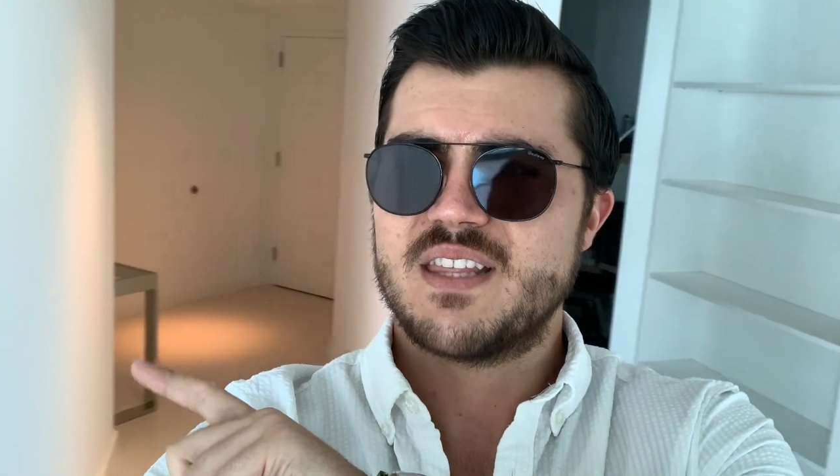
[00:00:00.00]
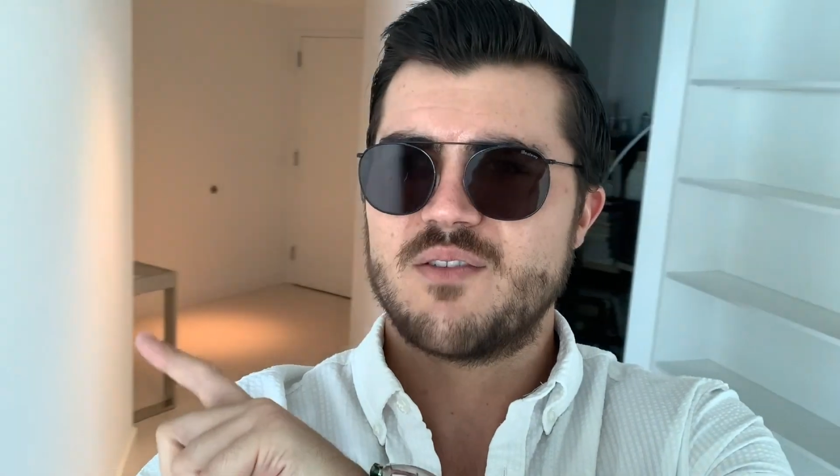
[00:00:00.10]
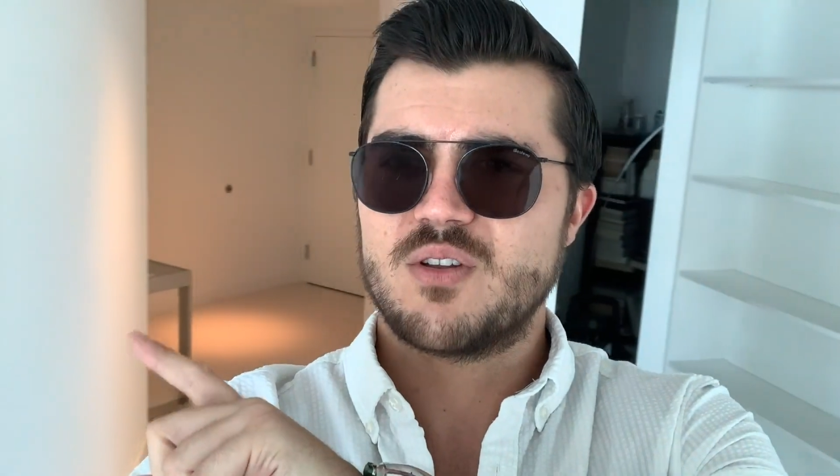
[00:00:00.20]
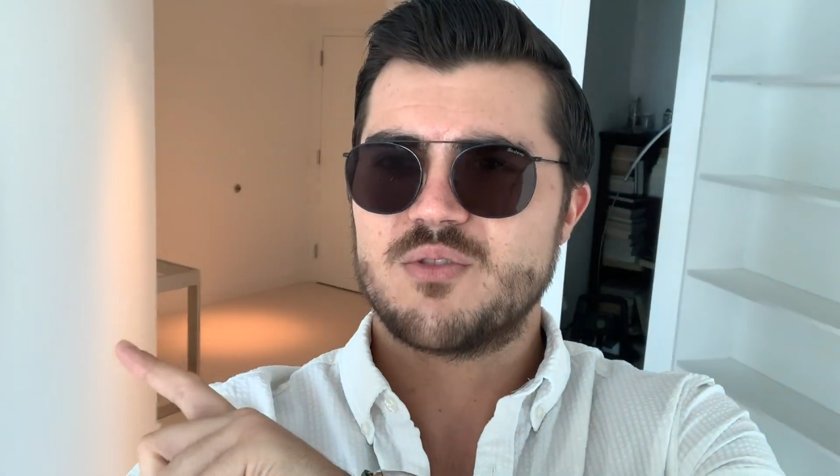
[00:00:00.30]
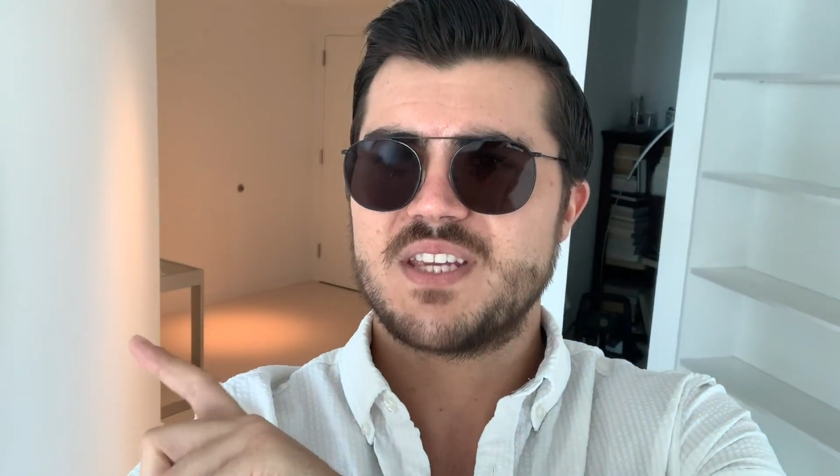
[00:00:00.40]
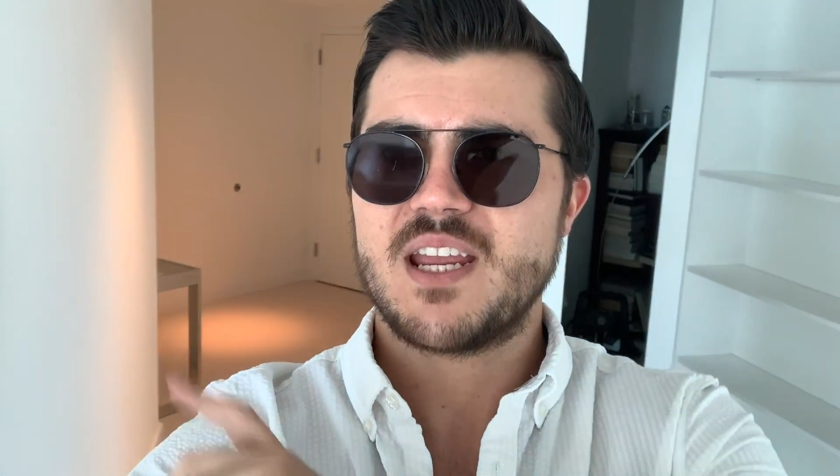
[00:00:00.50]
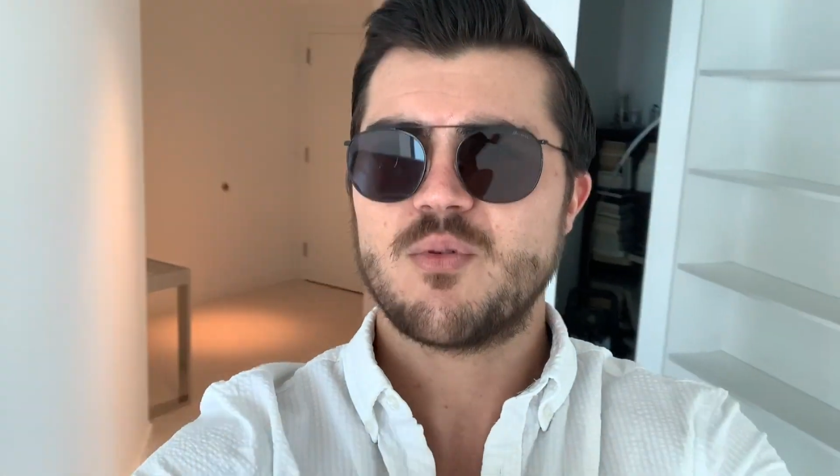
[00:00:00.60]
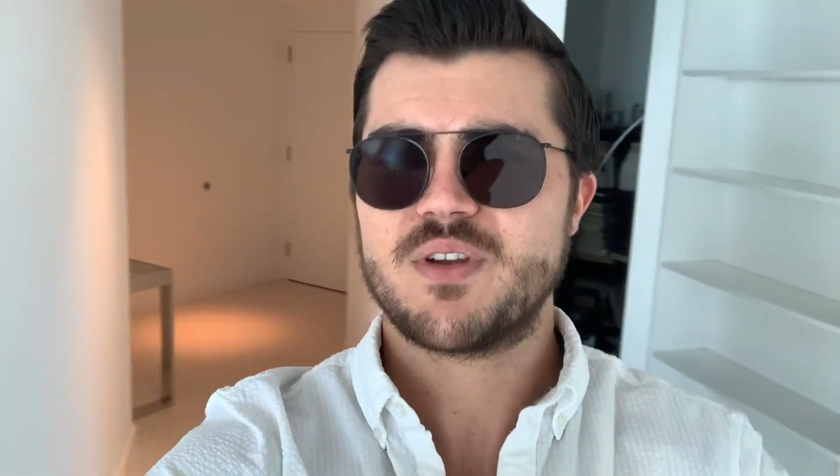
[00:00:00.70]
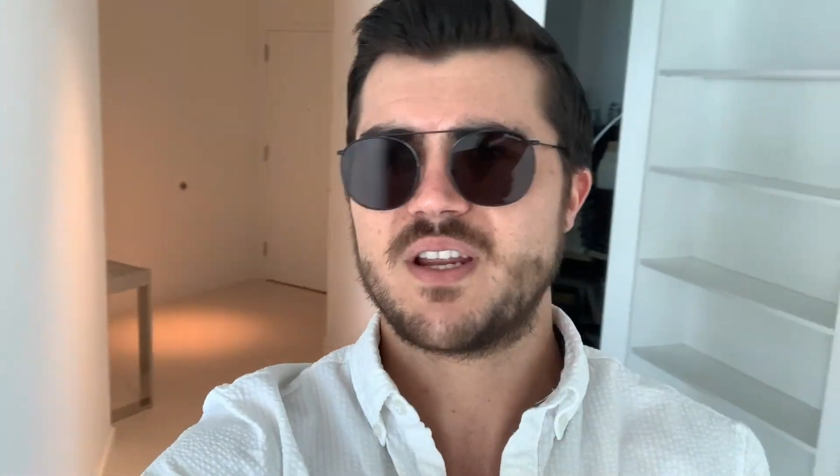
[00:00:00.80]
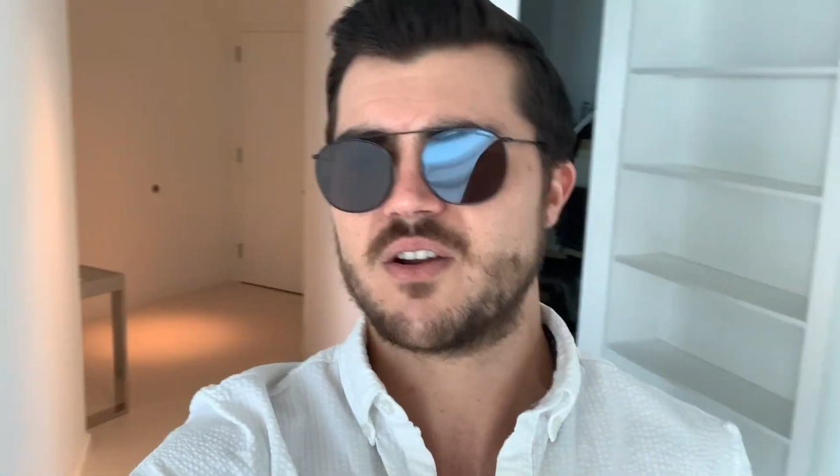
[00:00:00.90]
They have a little
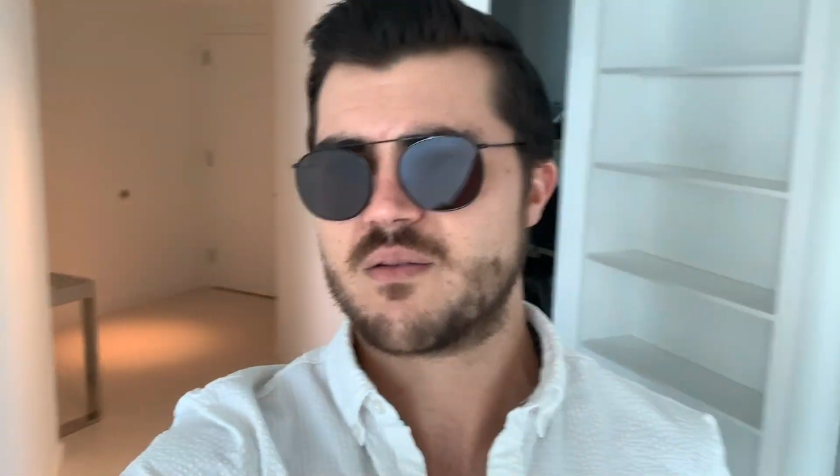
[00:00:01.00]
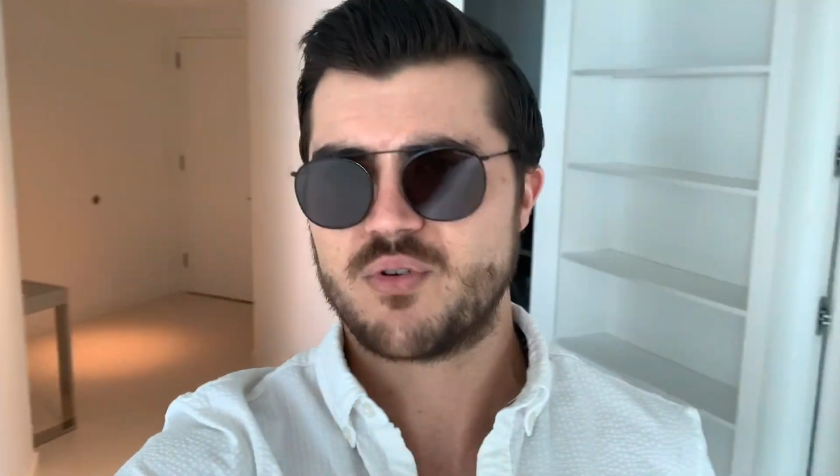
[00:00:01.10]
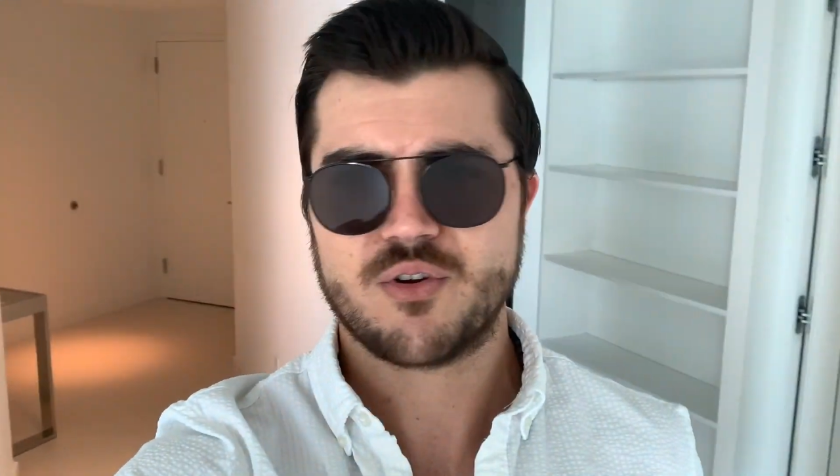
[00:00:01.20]
table here. You can put